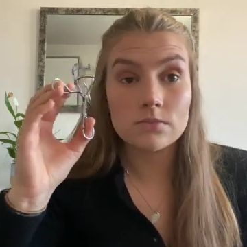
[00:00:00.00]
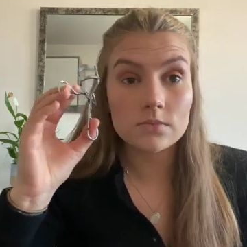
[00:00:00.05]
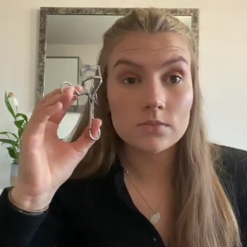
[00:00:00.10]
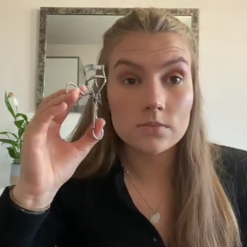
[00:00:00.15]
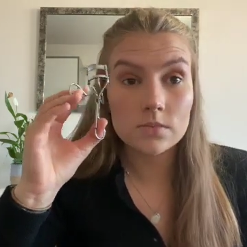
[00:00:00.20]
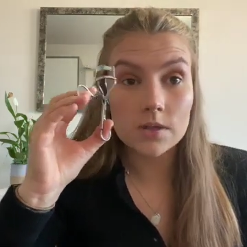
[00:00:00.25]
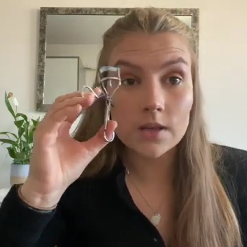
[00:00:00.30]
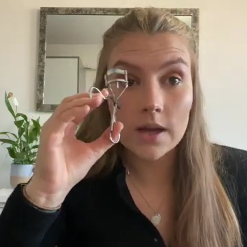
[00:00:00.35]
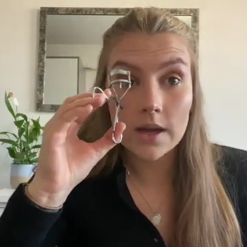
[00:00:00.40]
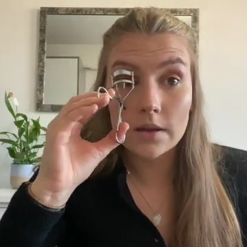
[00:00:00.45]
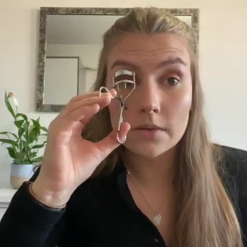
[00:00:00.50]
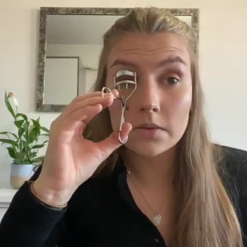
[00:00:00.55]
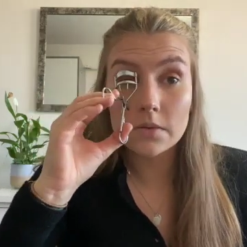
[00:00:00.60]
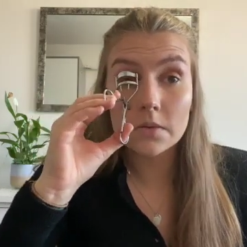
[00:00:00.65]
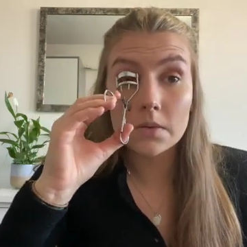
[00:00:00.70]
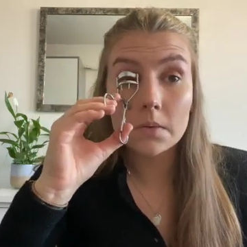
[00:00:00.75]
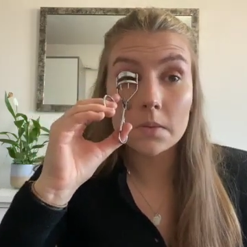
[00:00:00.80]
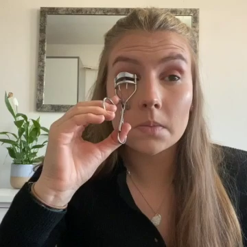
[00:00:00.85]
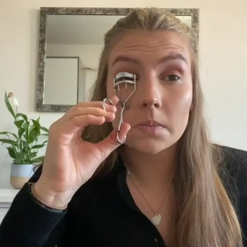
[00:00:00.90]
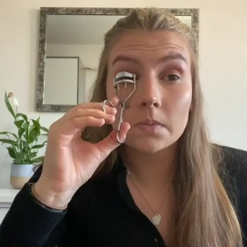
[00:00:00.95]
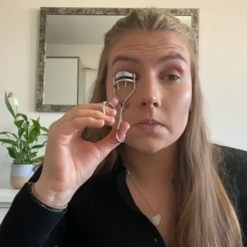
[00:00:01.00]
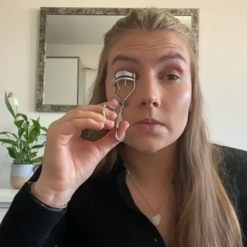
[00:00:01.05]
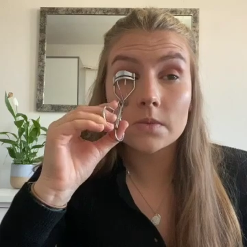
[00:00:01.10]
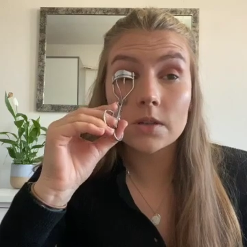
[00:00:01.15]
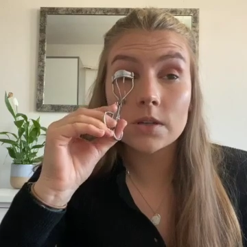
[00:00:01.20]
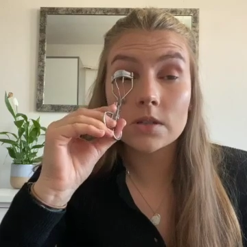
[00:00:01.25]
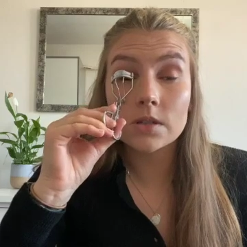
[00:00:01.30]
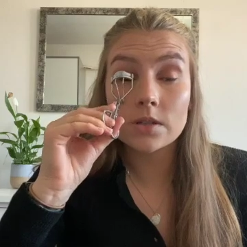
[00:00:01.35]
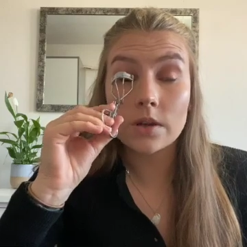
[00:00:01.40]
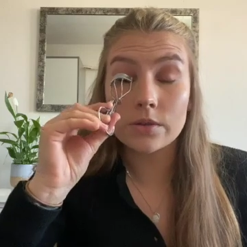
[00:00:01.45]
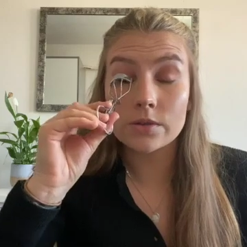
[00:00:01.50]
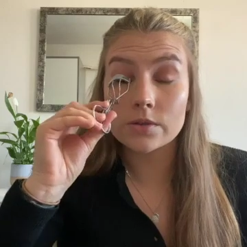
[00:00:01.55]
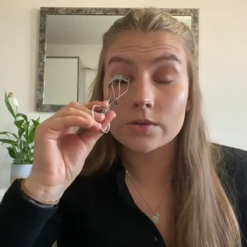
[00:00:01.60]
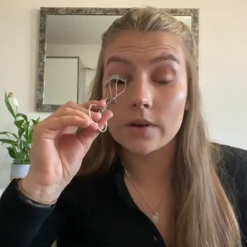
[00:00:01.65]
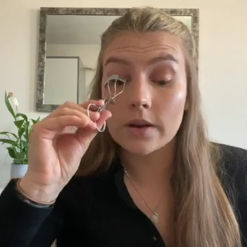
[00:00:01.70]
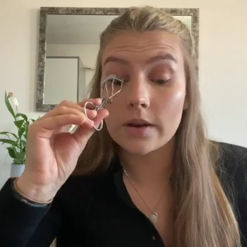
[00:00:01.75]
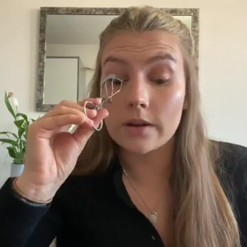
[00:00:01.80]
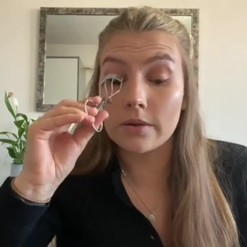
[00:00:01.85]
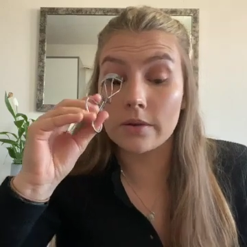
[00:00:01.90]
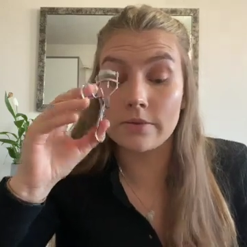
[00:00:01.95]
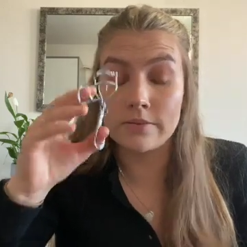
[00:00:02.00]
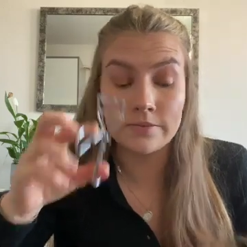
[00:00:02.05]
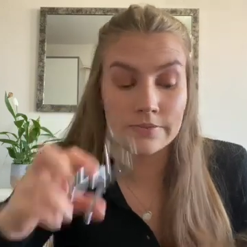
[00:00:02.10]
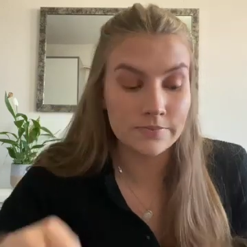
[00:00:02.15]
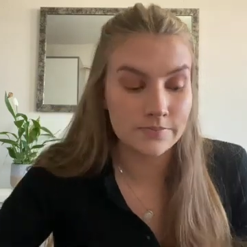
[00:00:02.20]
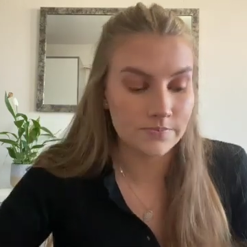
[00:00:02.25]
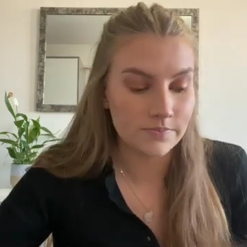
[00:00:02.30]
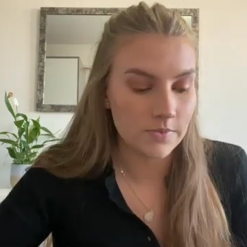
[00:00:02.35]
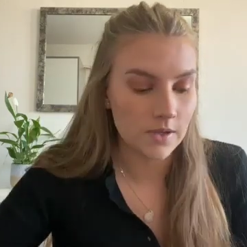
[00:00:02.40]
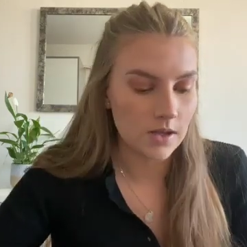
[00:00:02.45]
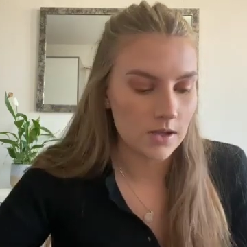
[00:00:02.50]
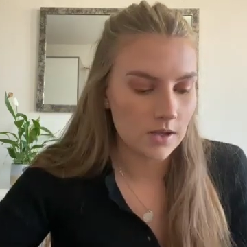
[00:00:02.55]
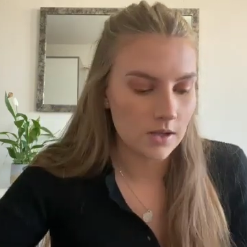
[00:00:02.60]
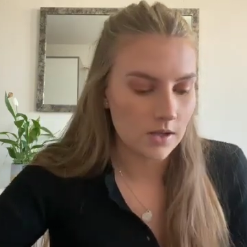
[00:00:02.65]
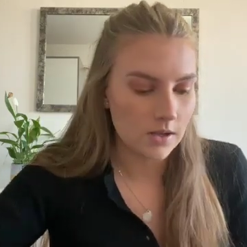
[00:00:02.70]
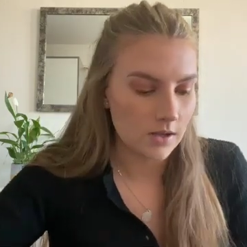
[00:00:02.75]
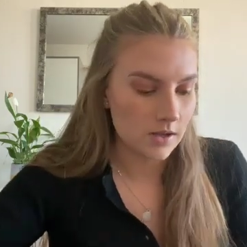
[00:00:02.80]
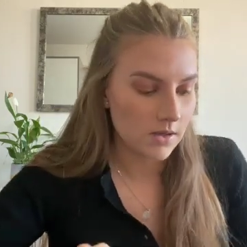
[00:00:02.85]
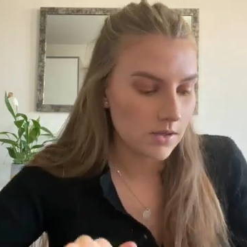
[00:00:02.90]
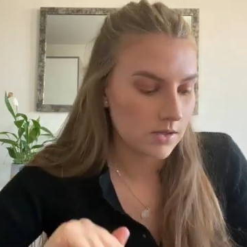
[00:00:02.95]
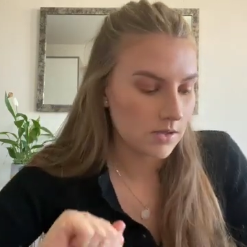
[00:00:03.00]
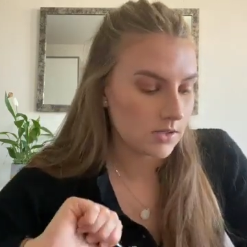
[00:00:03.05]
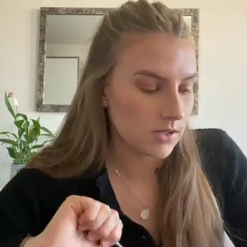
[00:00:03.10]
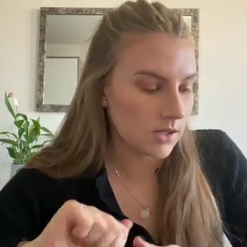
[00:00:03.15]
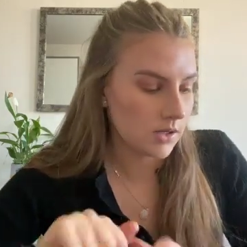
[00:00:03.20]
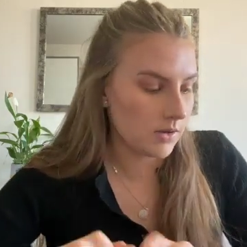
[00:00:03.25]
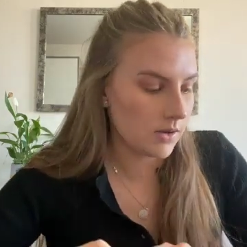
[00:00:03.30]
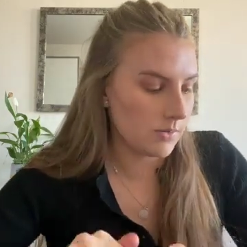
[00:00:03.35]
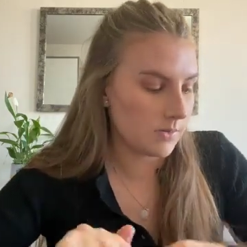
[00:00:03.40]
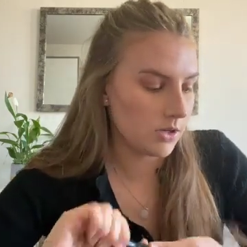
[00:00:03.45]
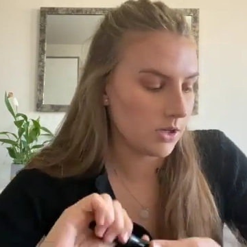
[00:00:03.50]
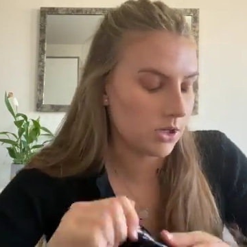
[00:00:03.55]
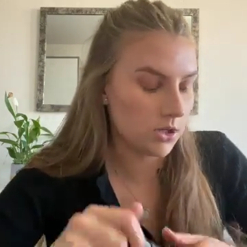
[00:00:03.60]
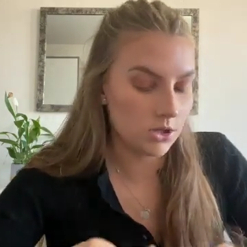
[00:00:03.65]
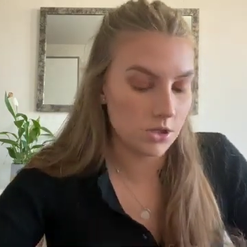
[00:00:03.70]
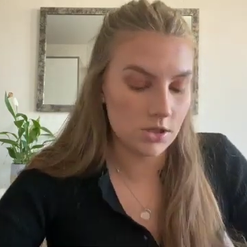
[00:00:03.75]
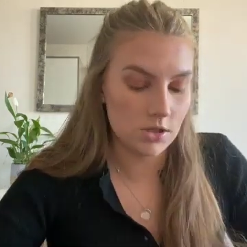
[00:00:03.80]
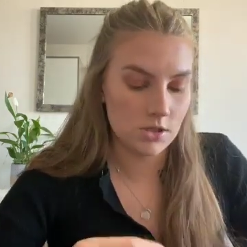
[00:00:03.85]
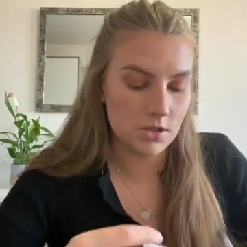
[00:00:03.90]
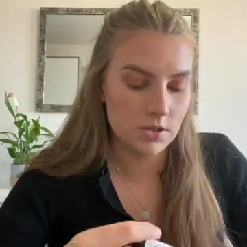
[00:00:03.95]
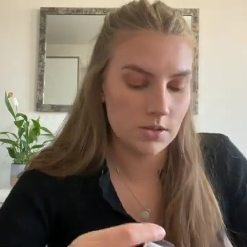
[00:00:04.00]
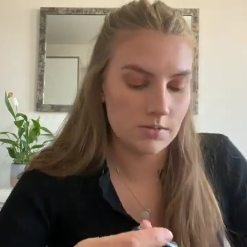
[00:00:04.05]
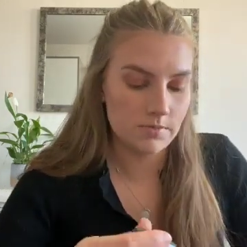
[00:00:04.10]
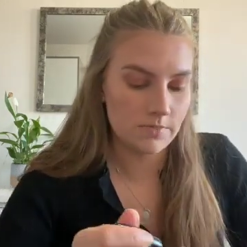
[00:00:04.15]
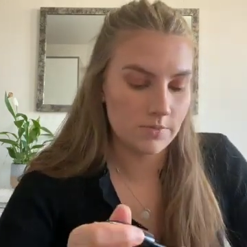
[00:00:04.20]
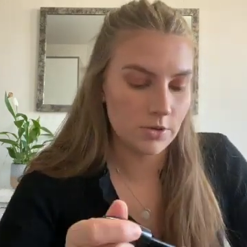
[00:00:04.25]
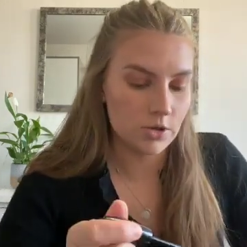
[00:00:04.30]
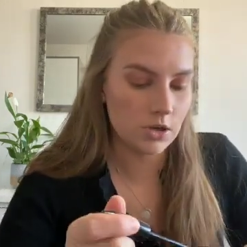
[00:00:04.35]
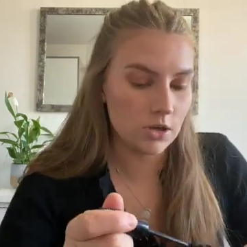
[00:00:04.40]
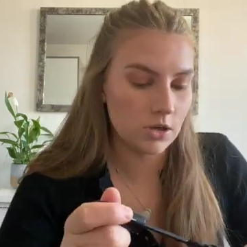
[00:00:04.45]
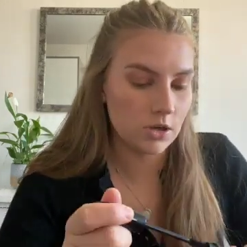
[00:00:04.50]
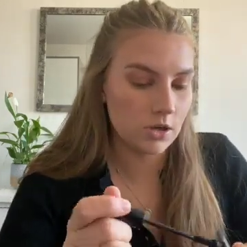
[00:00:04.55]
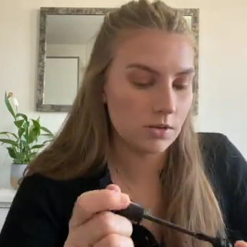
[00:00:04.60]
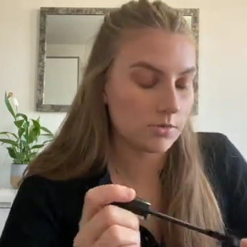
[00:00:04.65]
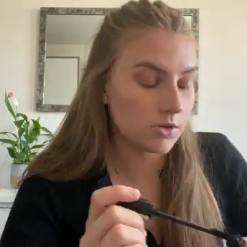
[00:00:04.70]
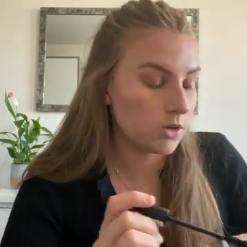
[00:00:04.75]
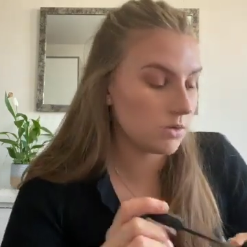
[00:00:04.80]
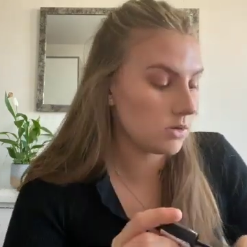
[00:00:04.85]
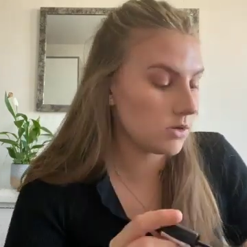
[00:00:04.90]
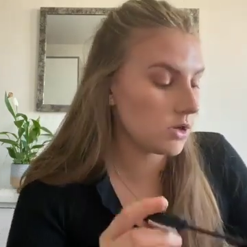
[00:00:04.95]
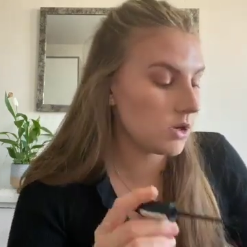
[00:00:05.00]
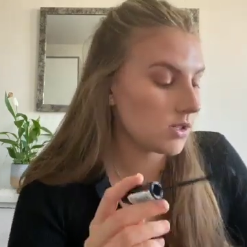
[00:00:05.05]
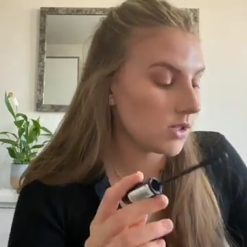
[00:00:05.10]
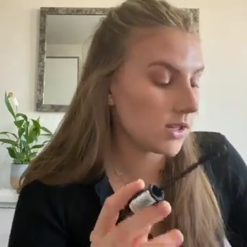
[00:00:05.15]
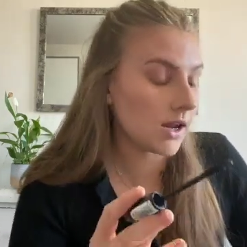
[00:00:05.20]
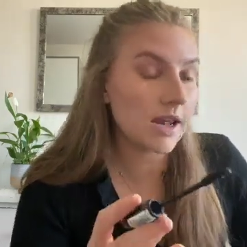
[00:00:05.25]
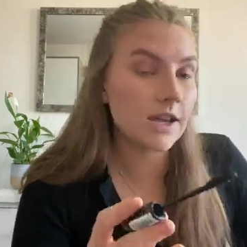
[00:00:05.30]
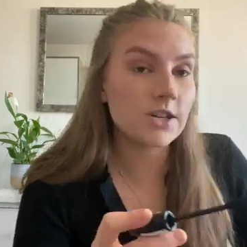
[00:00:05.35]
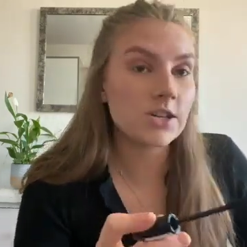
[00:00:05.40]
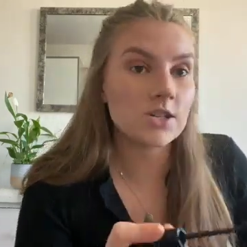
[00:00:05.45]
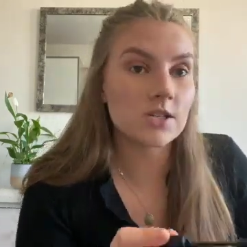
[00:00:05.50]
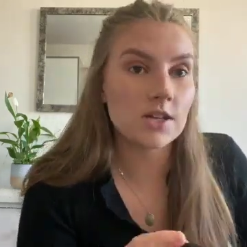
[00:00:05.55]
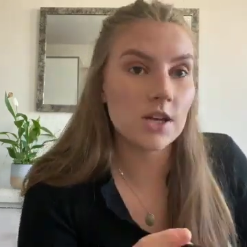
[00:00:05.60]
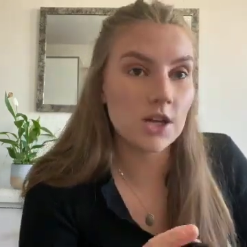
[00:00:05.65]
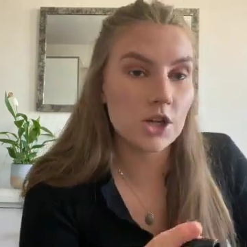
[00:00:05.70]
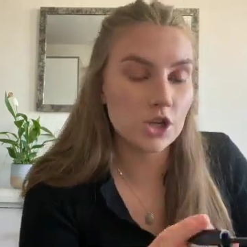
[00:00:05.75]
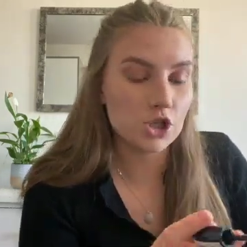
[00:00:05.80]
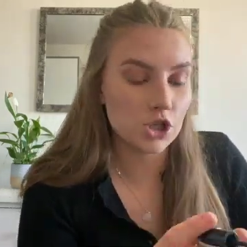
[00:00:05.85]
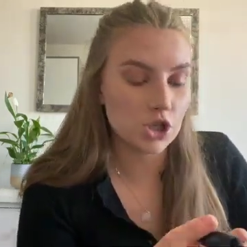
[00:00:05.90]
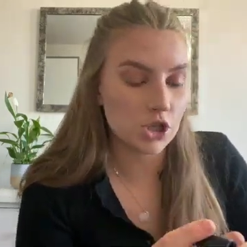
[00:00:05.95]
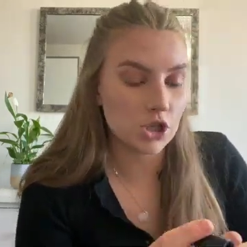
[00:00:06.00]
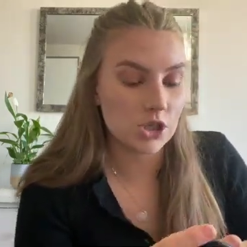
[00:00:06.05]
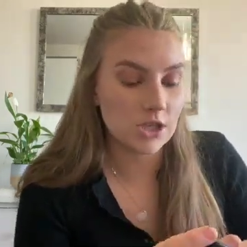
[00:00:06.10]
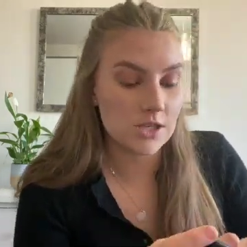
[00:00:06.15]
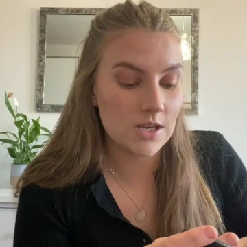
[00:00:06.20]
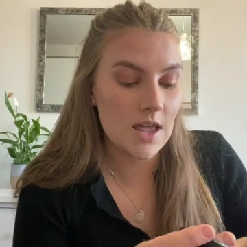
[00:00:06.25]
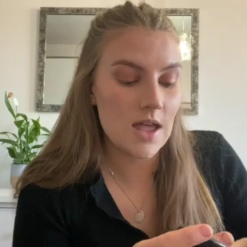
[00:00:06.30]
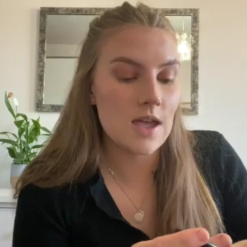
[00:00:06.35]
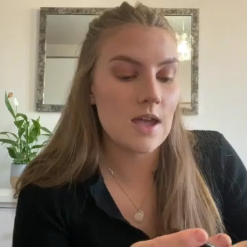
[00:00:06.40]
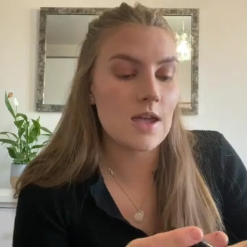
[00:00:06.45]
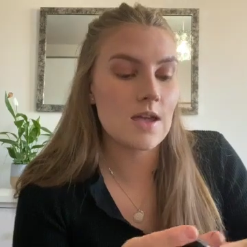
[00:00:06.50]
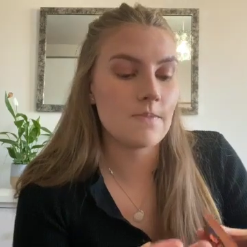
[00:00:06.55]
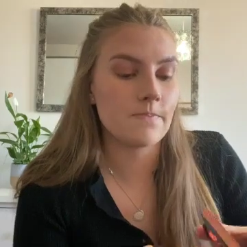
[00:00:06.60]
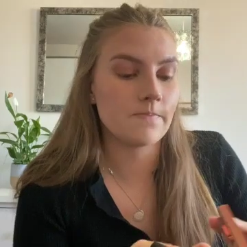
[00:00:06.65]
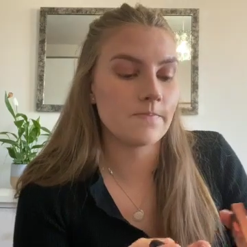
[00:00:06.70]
Yes, they're so straight. So I'm gonna just put on, I'm using the Lash Surge today,